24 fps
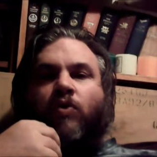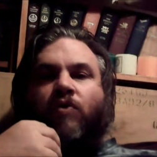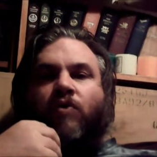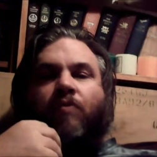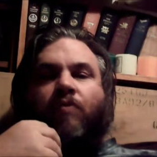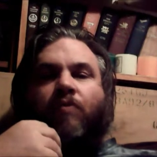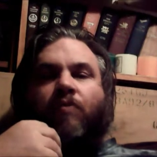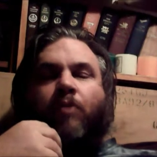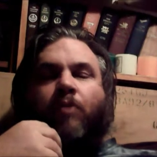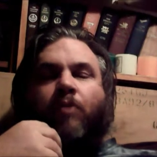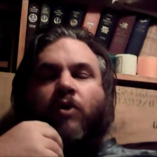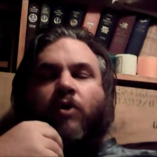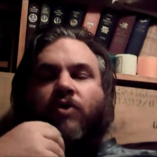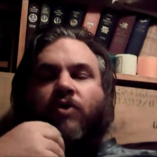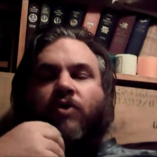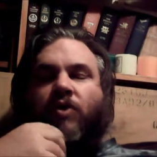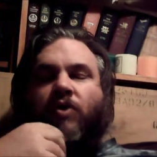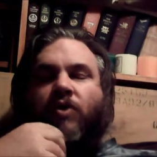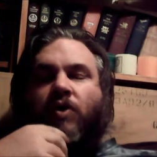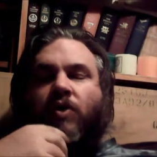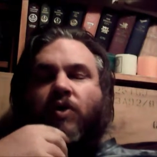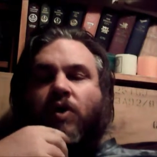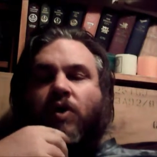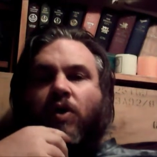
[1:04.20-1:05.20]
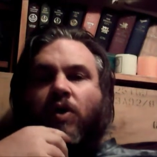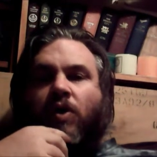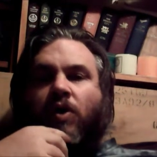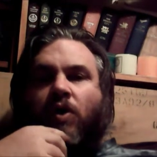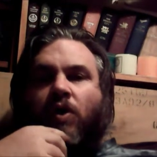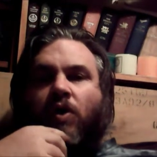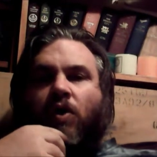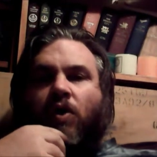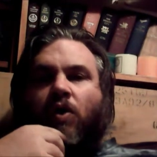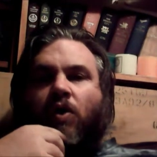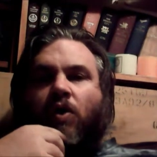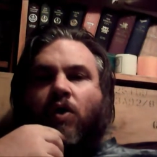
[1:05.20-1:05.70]
or the person.
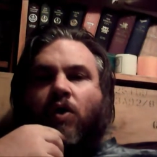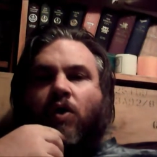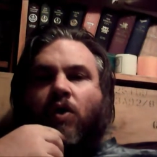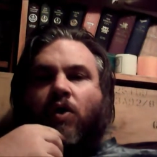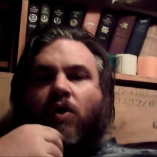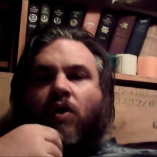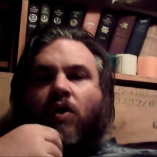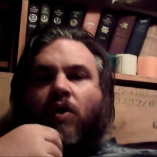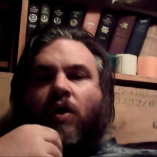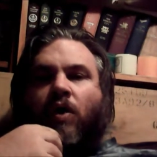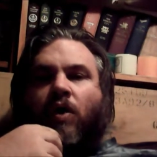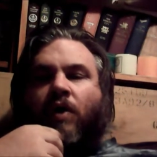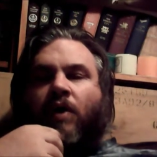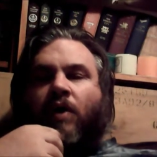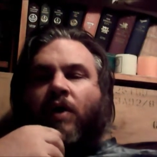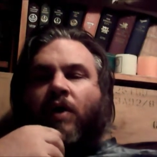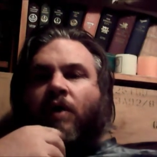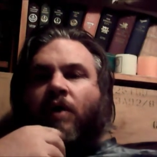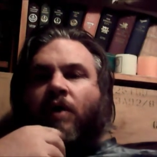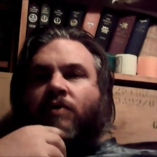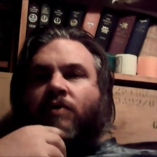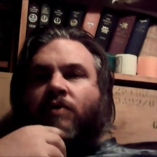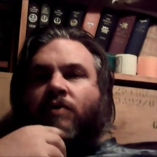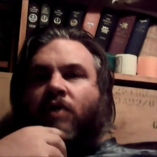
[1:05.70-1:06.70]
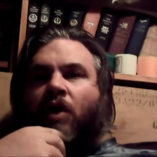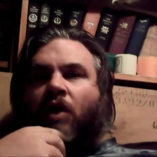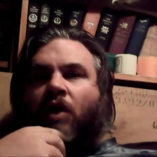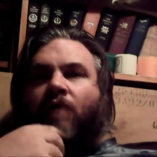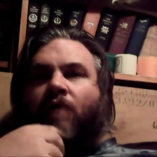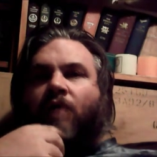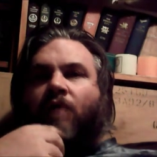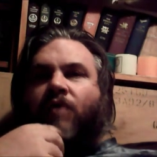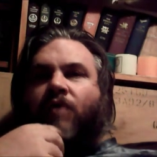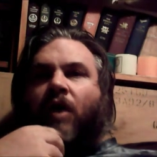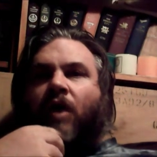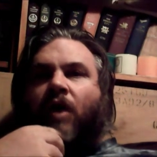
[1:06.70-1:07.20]
And uh, a lot
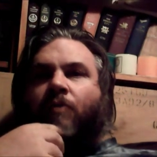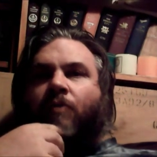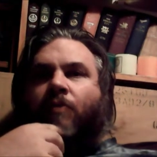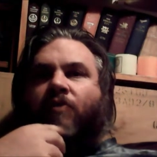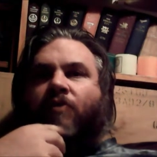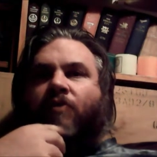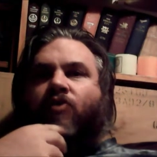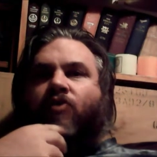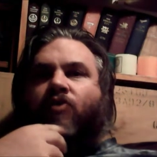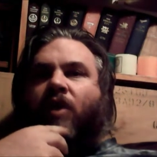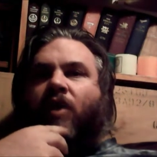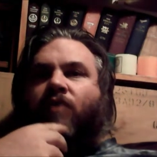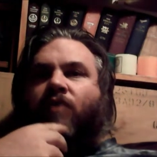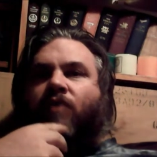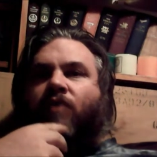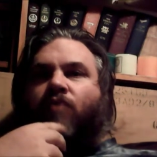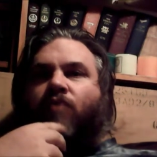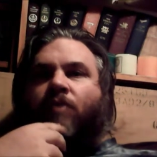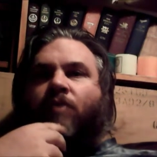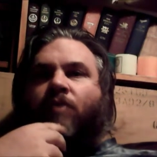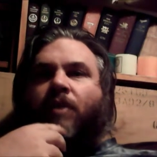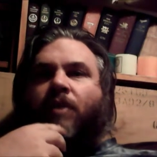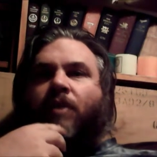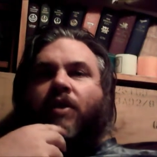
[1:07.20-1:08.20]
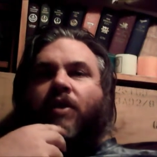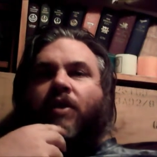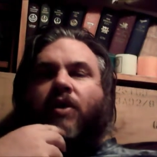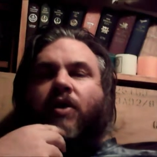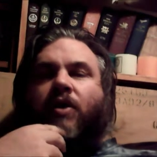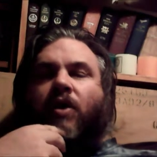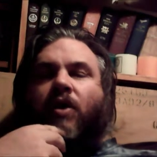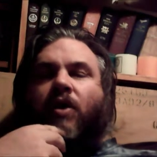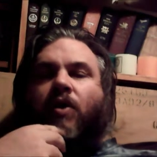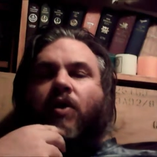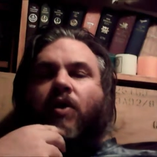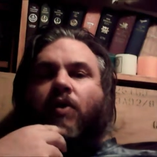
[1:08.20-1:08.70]
of time we've attracted women,
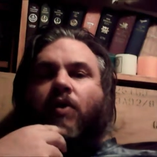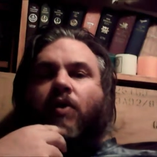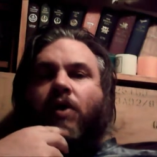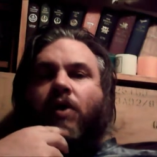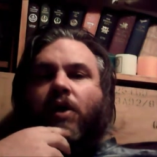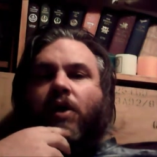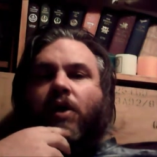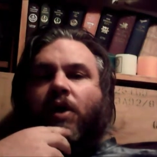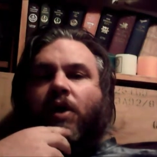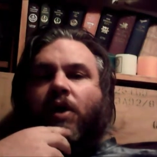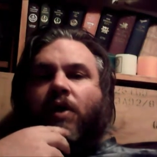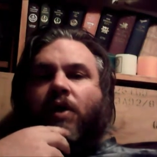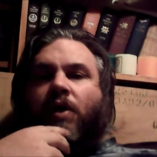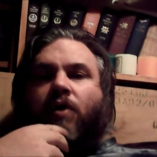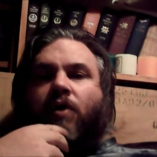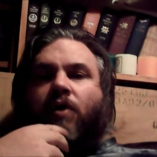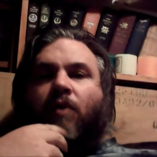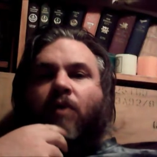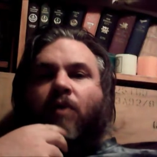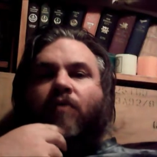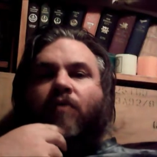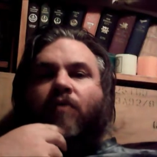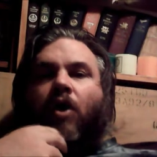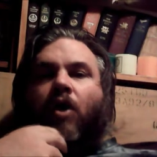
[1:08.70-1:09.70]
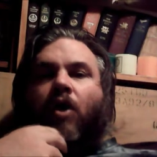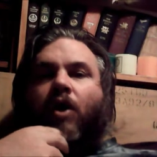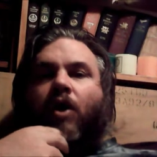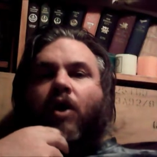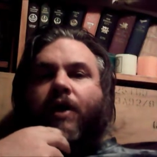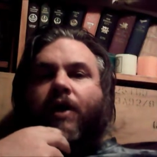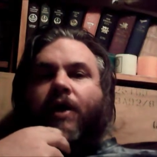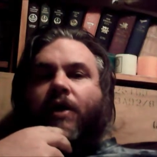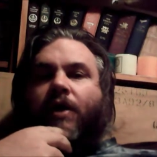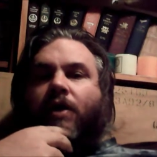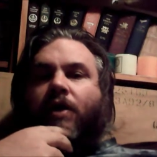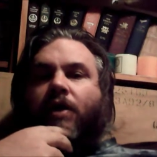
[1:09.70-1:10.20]
you know. You want the
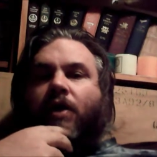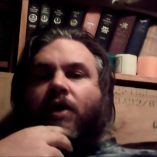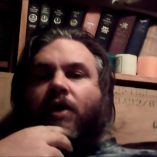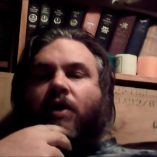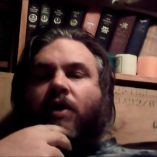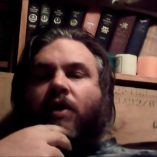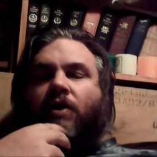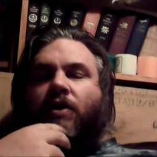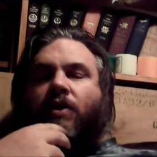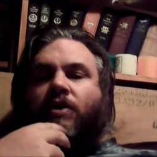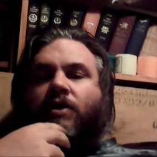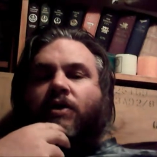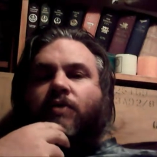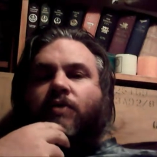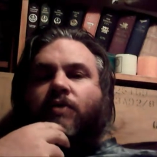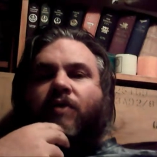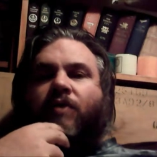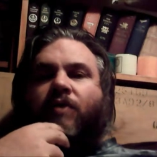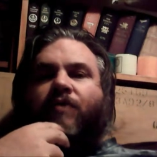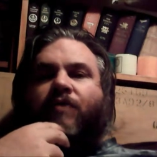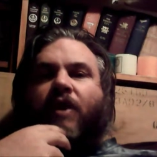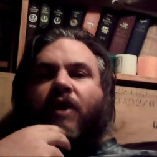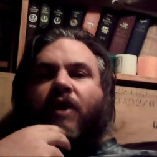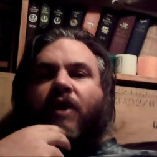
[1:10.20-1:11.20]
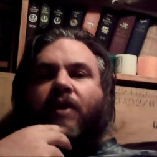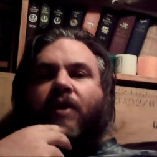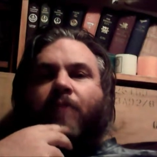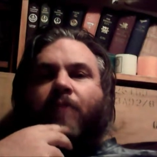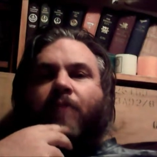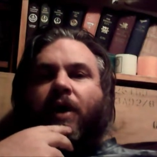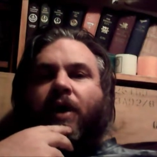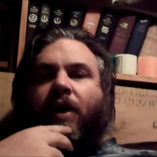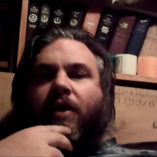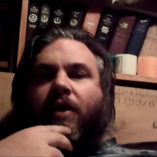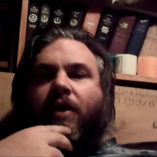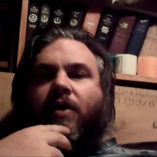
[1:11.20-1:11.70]
hottie, you know, you just want to fuck it,
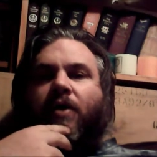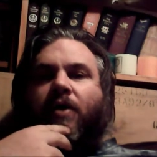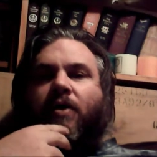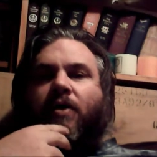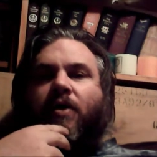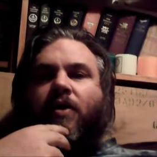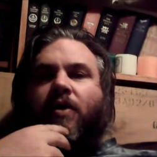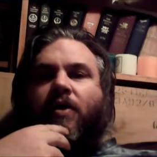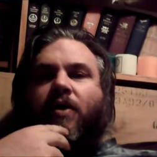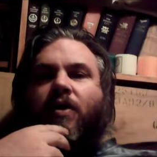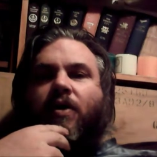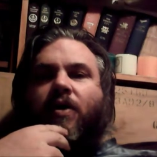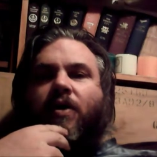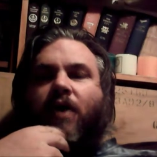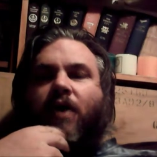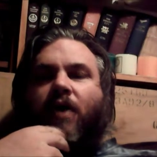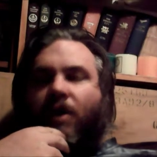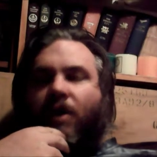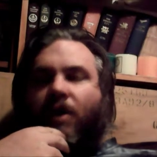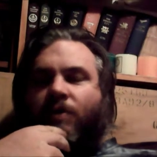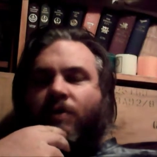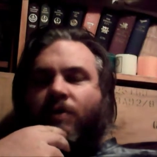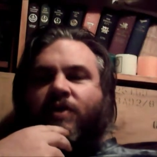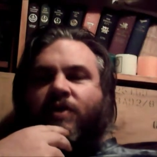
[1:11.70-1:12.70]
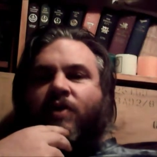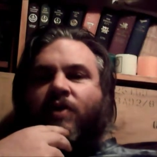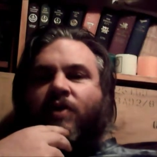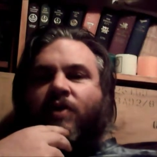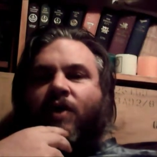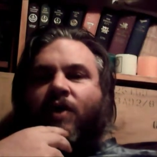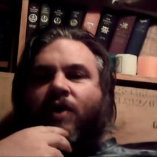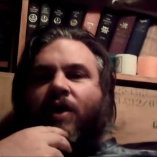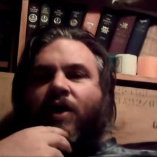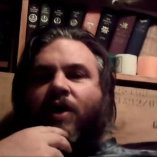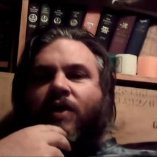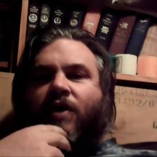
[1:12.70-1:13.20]
mate. I know it's in your
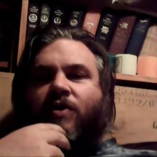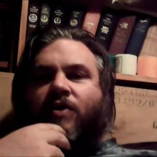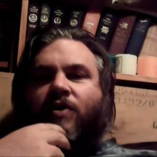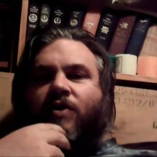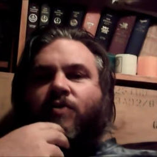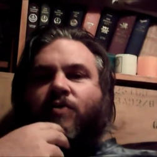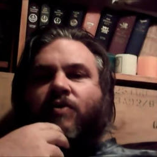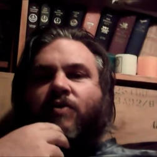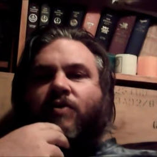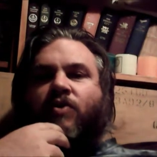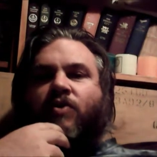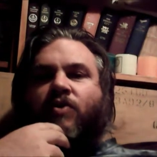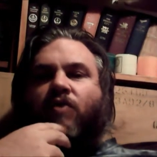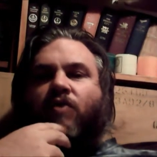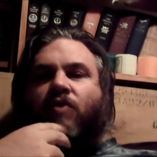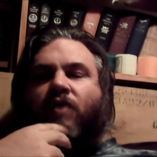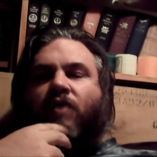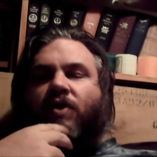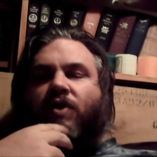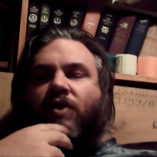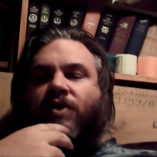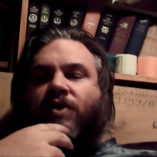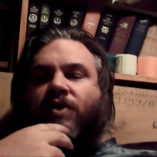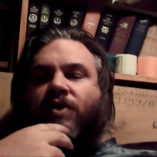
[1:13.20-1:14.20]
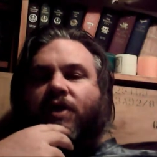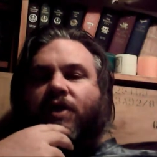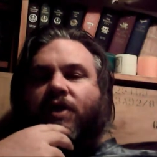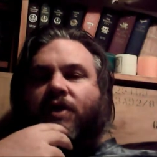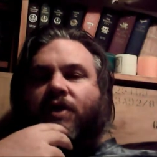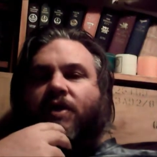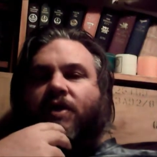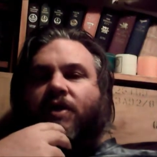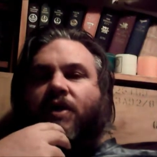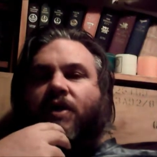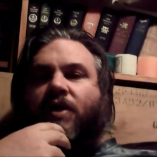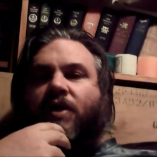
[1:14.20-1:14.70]
heart. You just want to score the hot chick
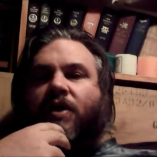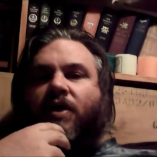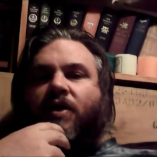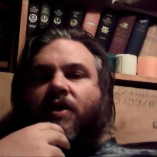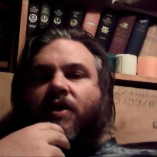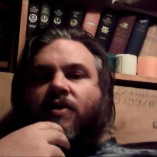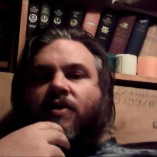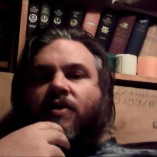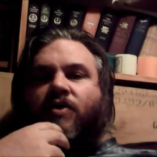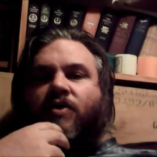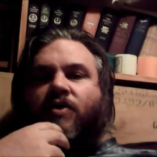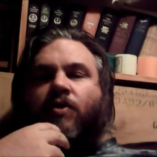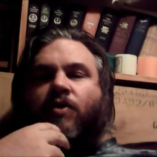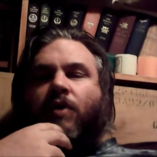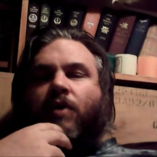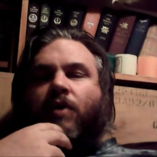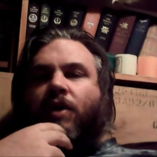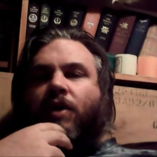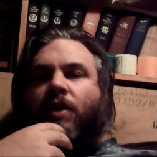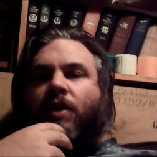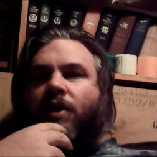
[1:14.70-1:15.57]
to do it.